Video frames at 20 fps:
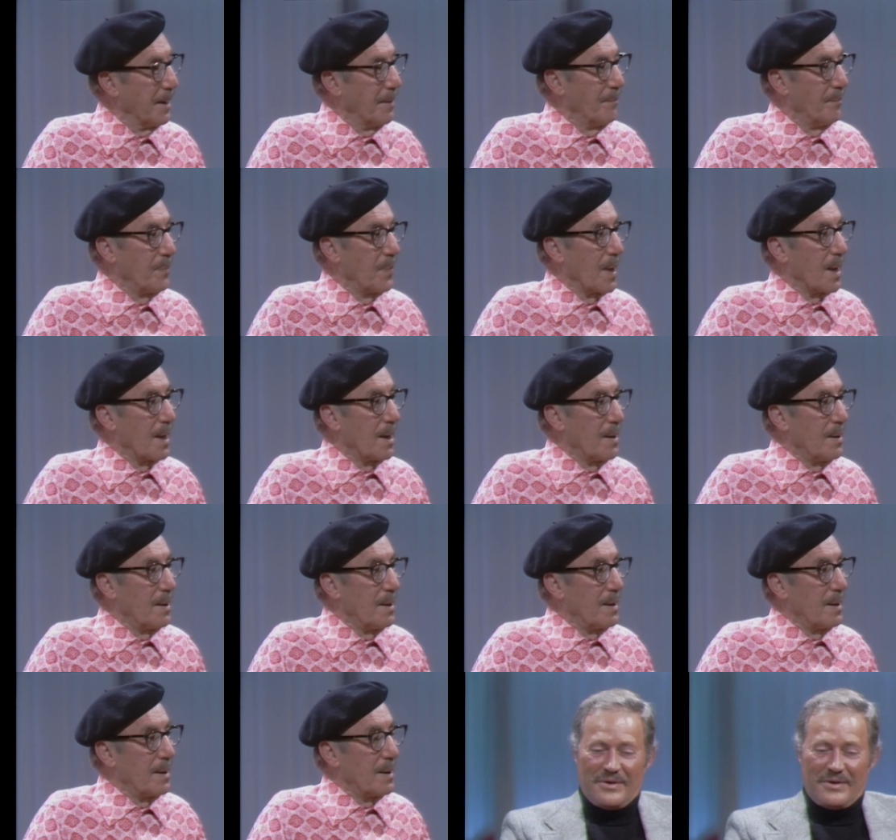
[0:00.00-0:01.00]
Yeah. No,
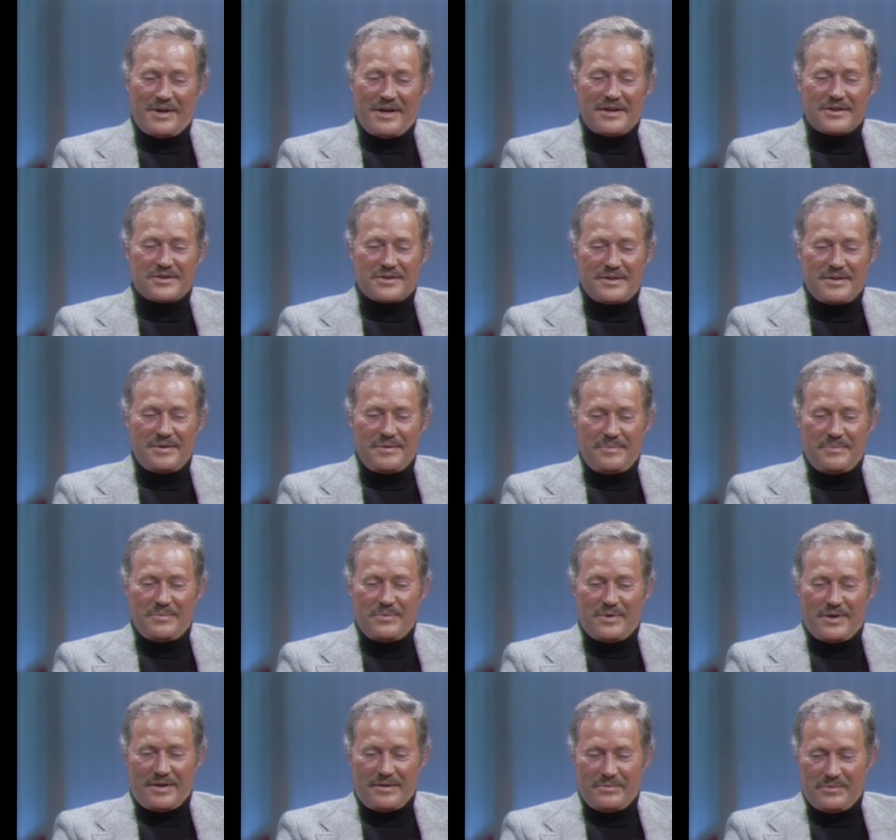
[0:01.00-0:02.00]
no. Actually,
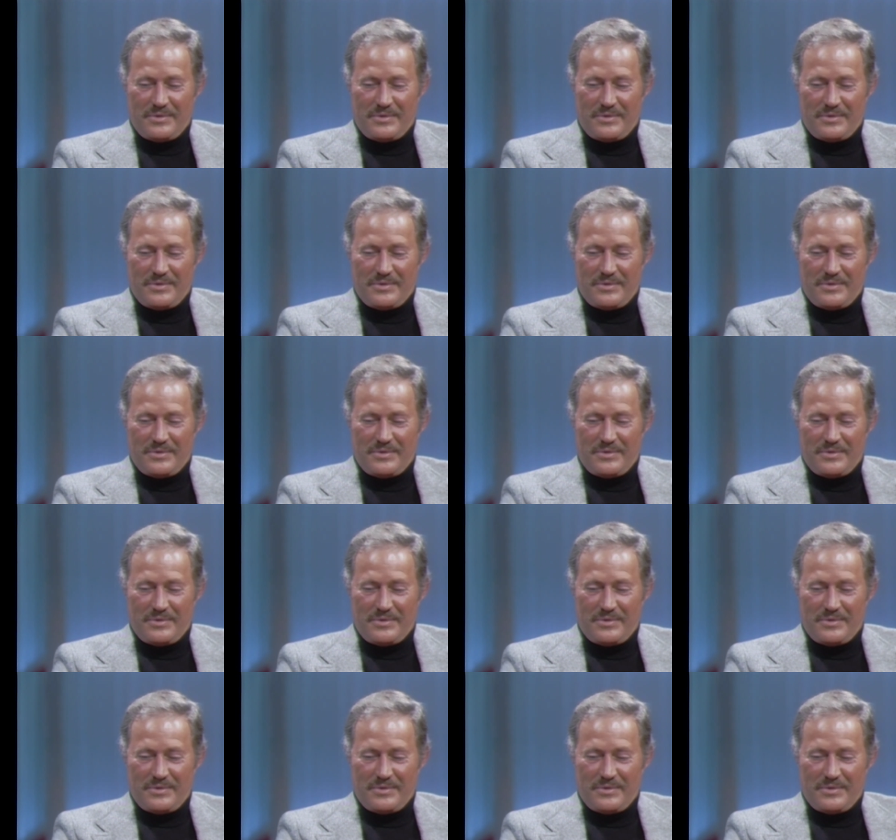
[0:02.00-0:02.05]
what it